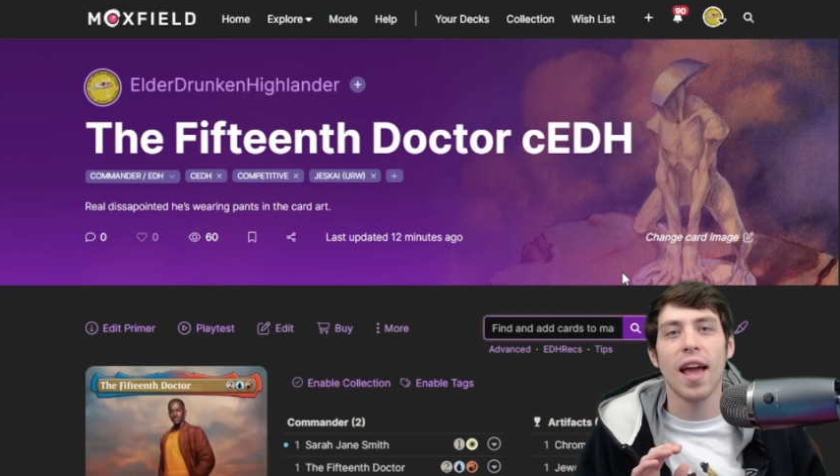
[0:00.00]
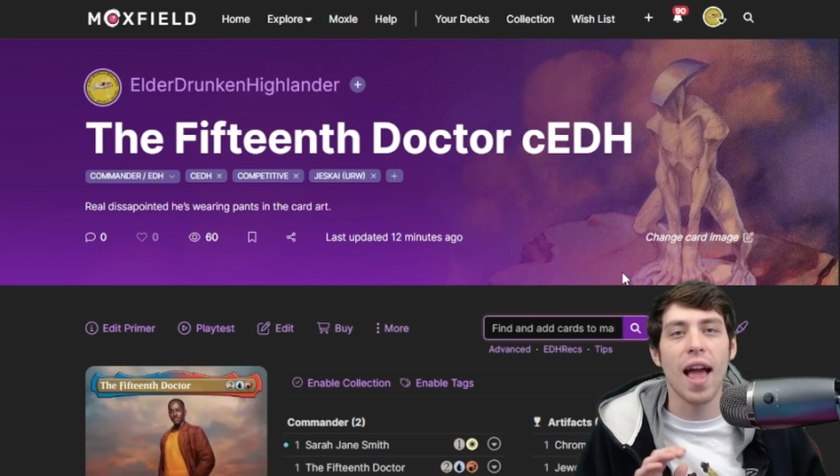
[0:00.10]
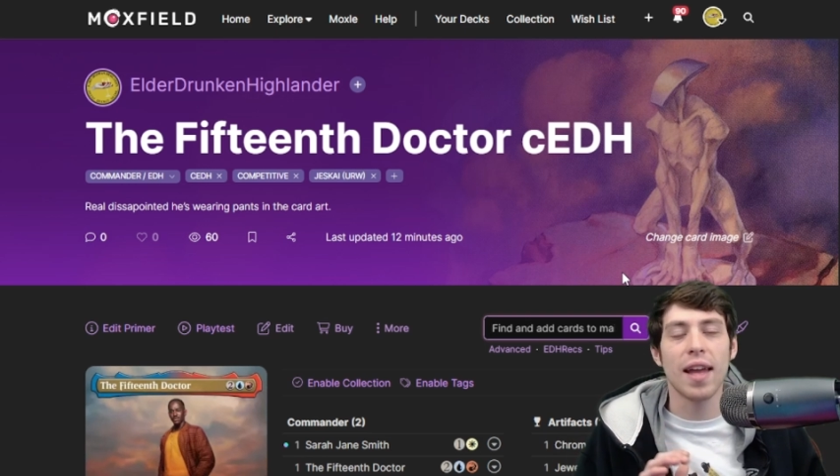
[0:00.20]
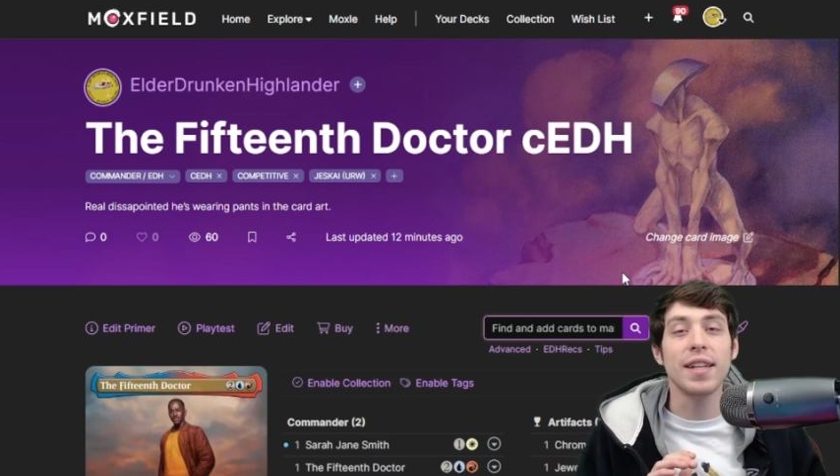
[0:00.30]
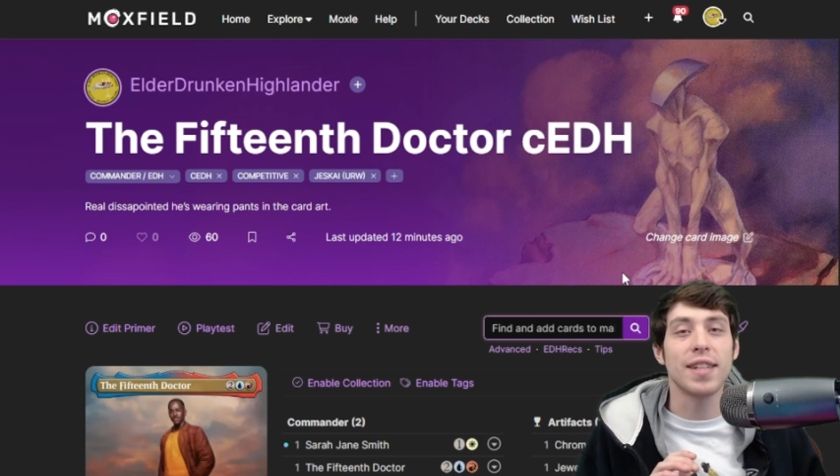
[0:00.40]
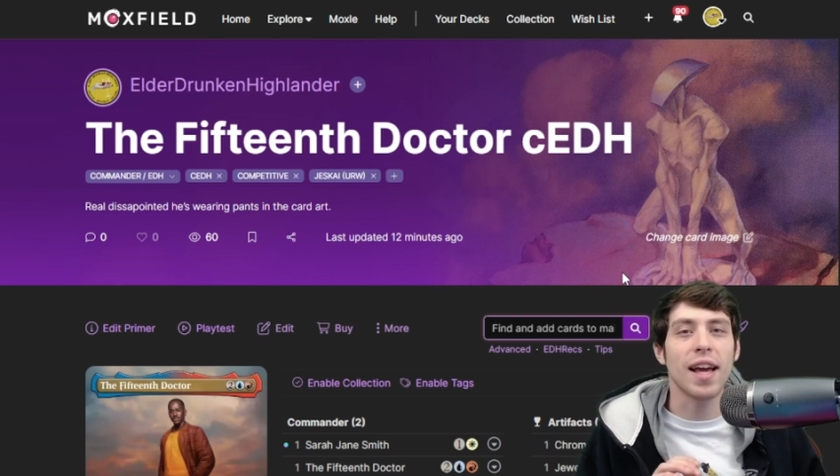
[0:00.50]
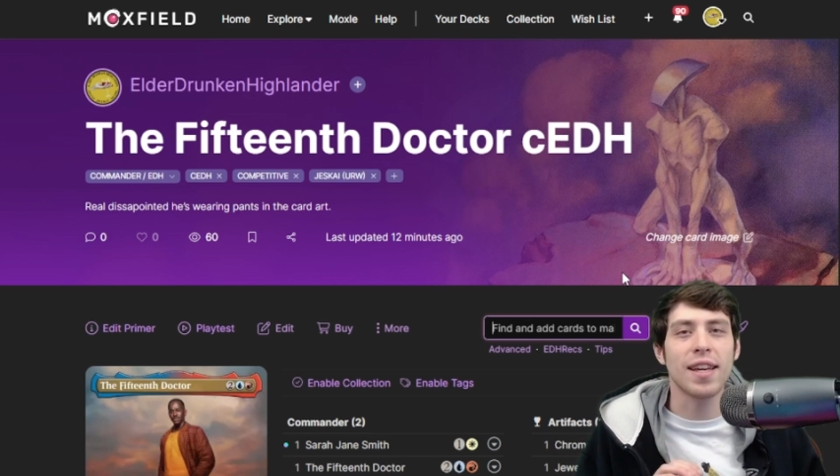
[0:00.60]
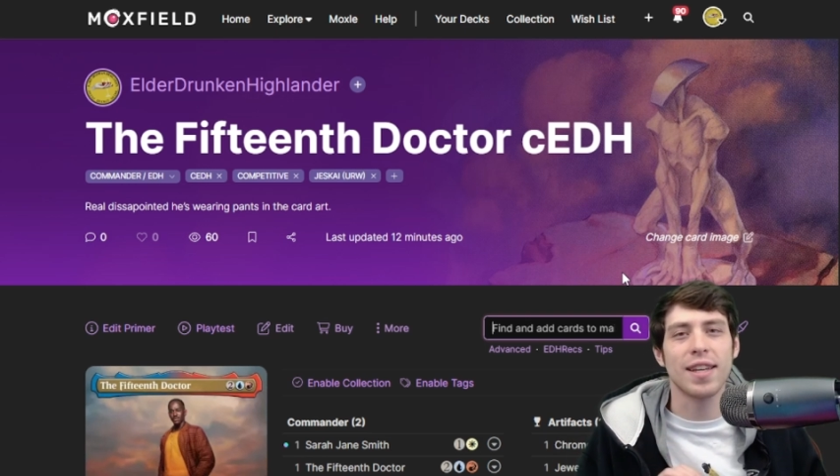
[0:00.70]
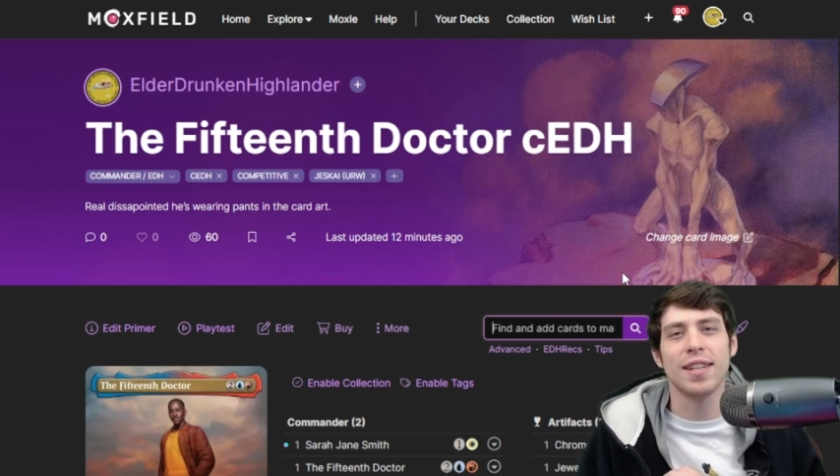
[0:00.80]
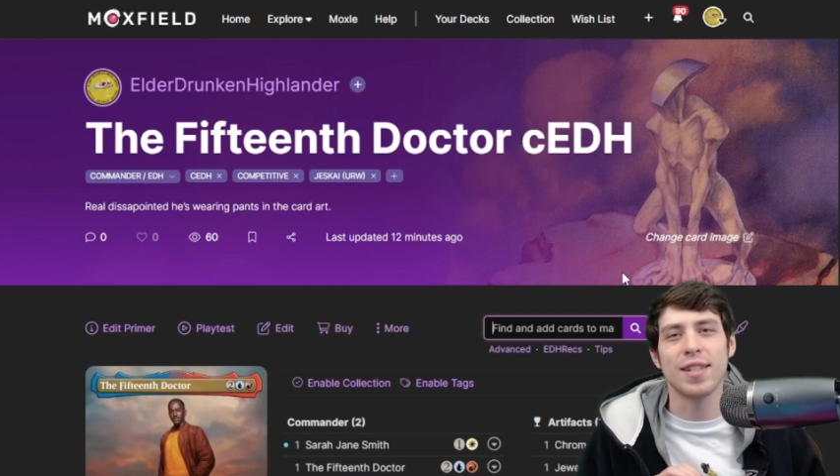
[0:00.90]
any
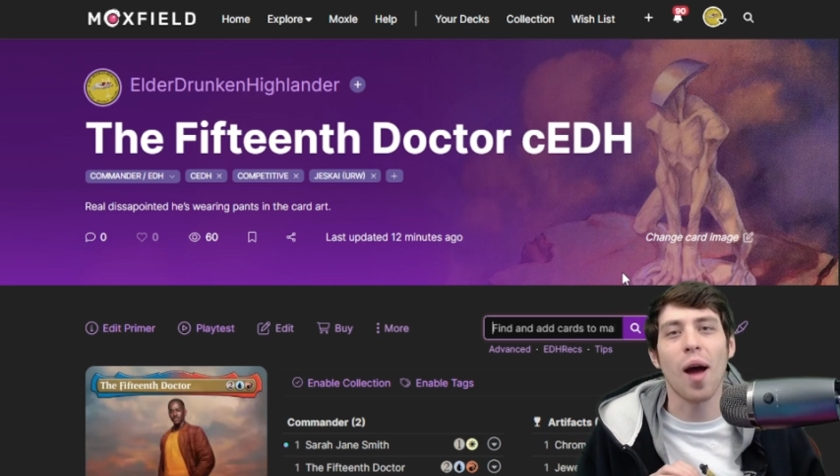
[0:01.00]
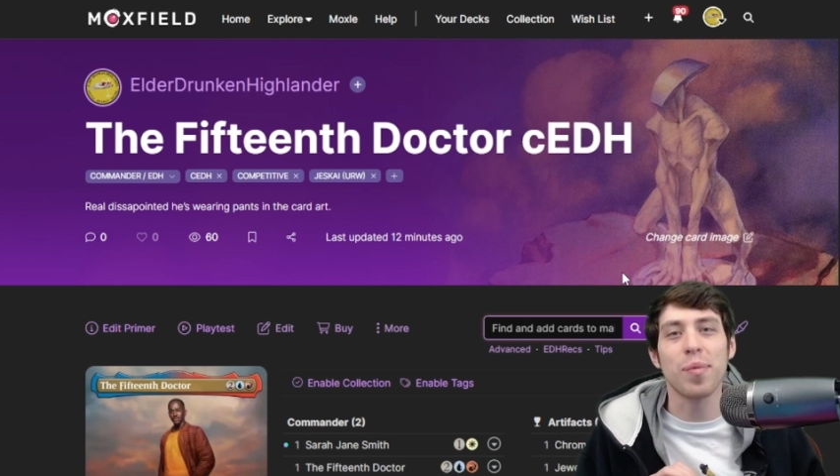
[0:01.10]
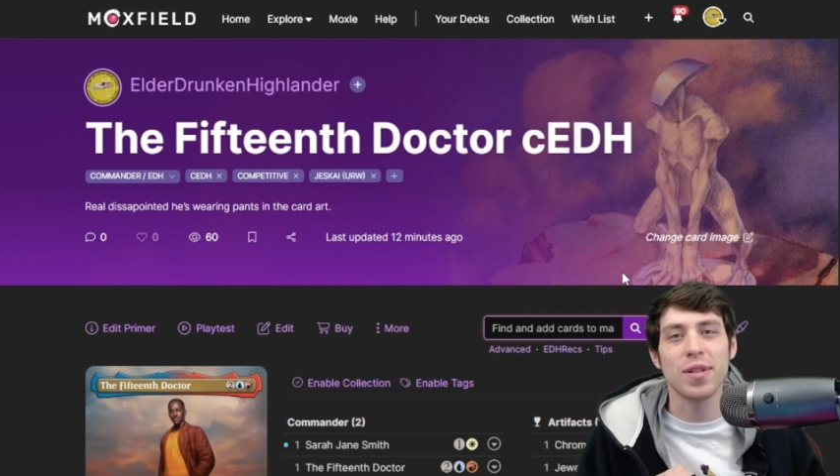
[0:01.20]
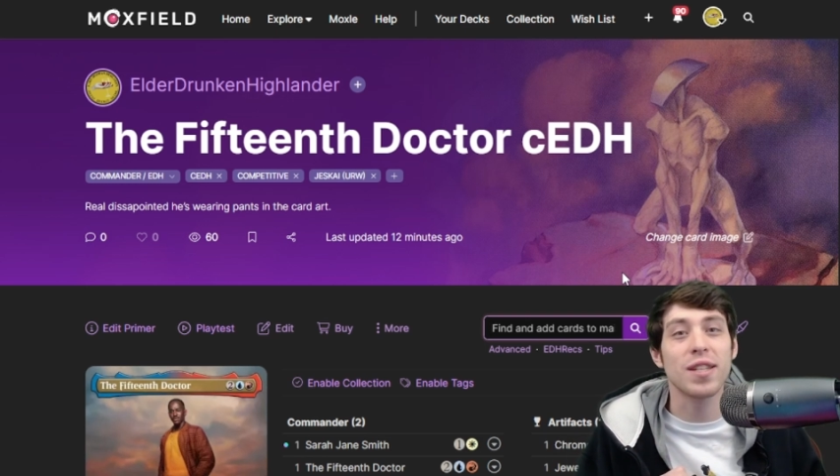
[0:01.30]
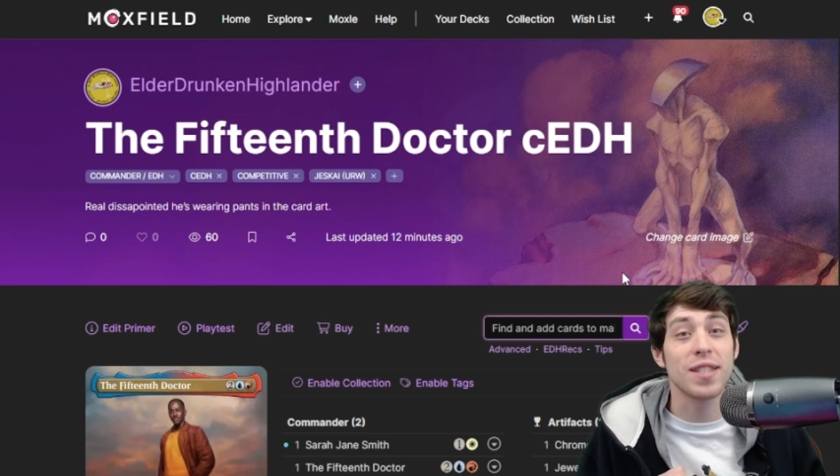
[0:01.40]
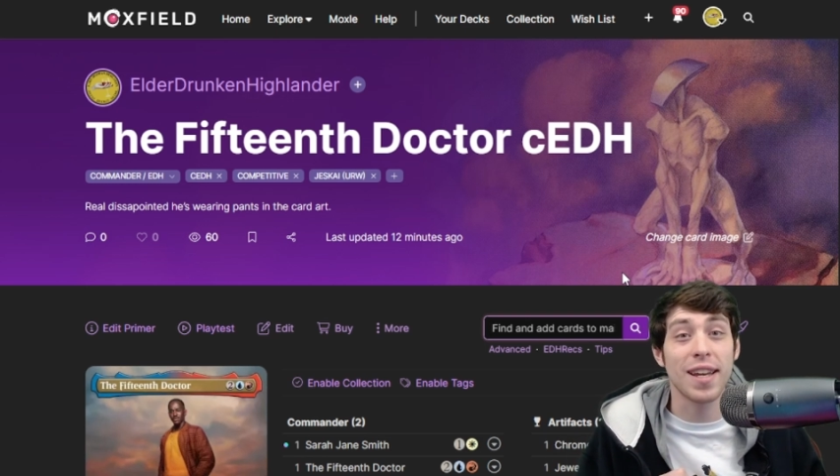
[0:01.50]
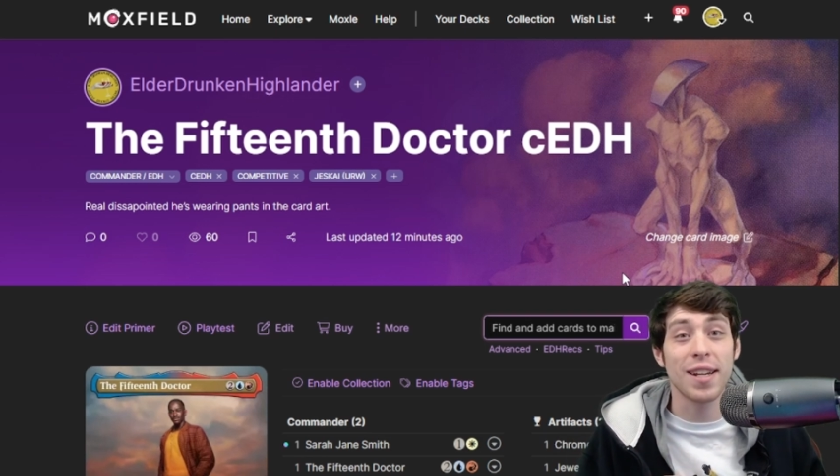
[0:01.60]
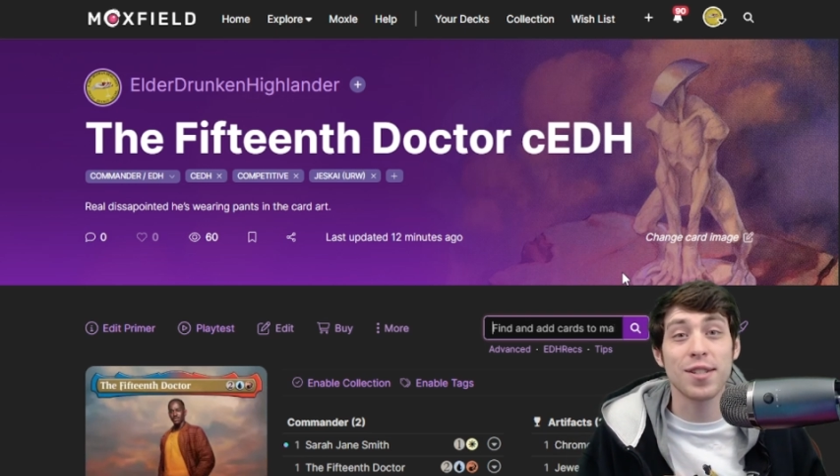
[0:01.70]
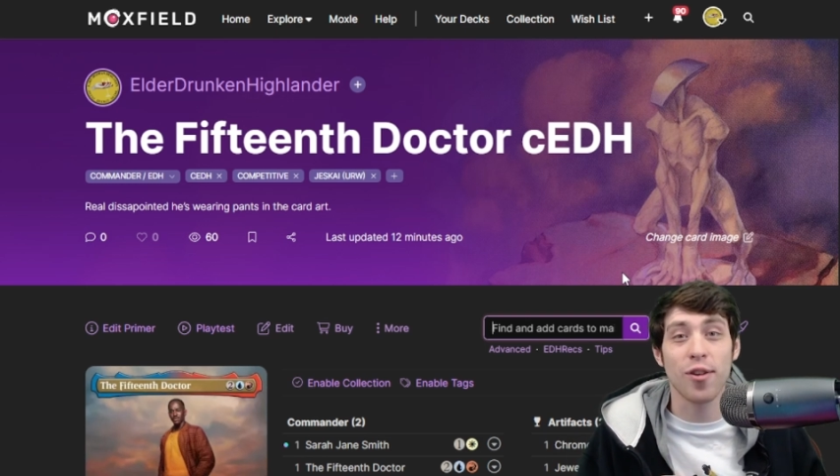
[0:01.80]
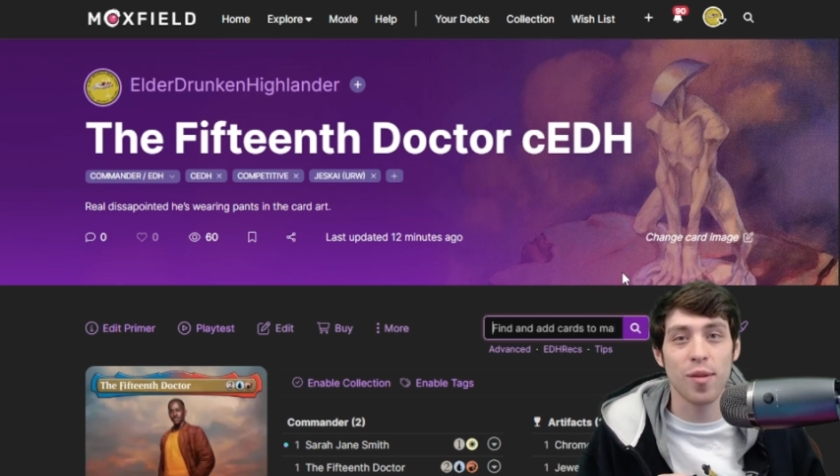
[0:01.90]
deck can top 16
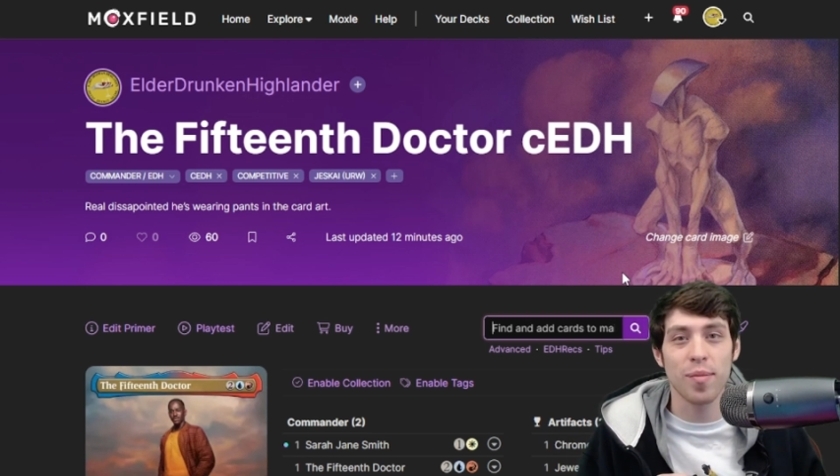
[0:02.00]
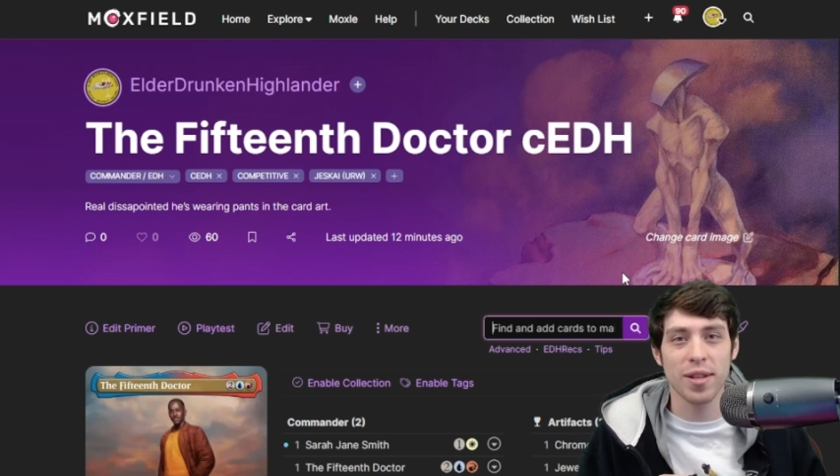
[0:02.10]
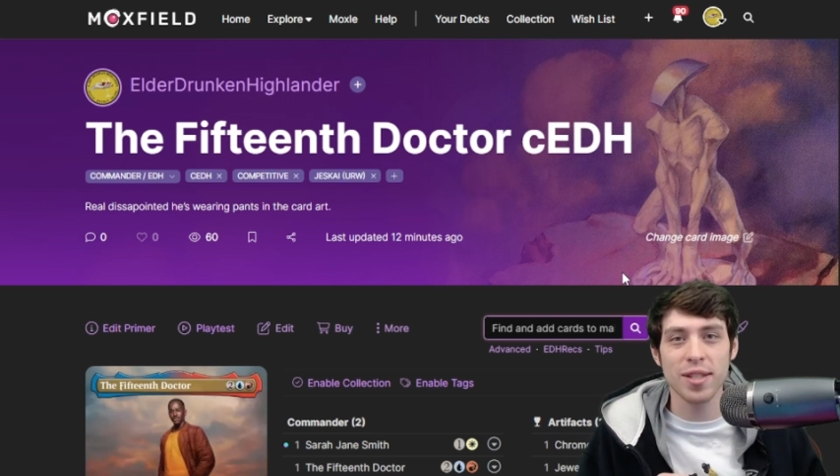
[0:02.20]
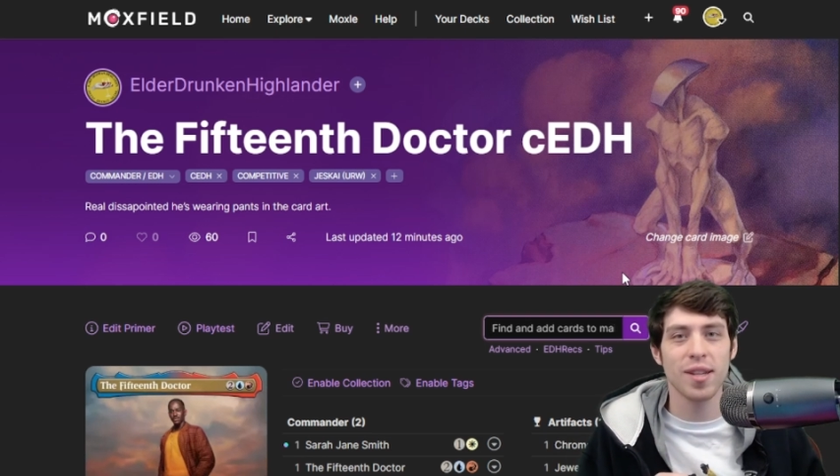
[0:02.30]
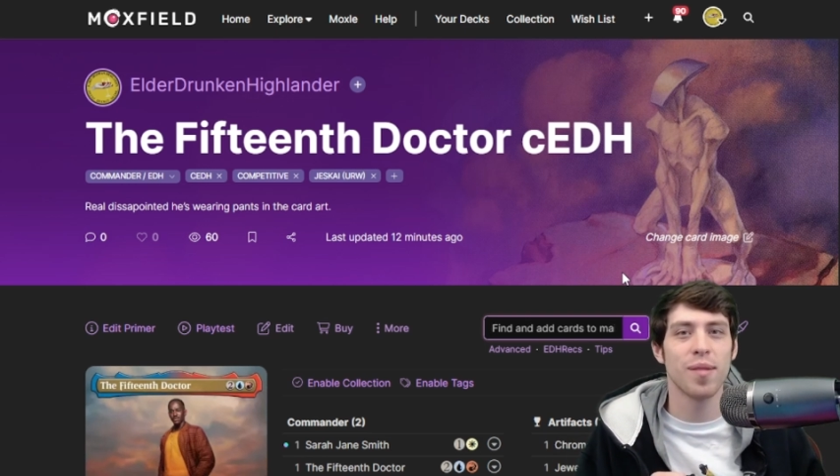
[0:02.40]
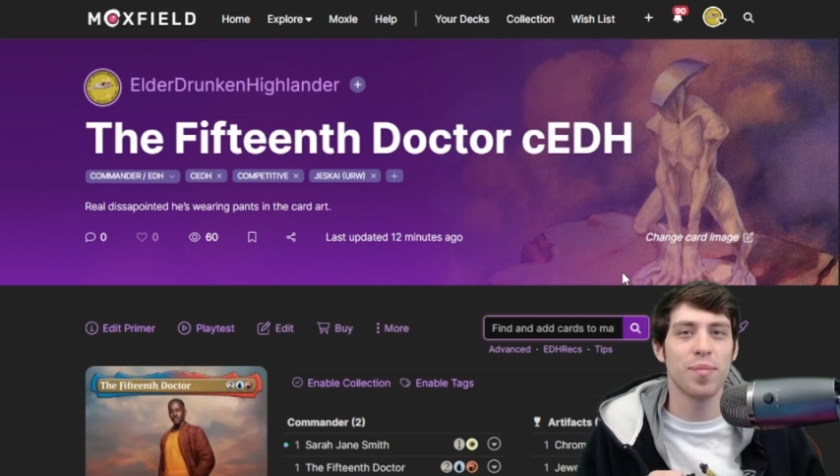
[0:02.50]
a tournament,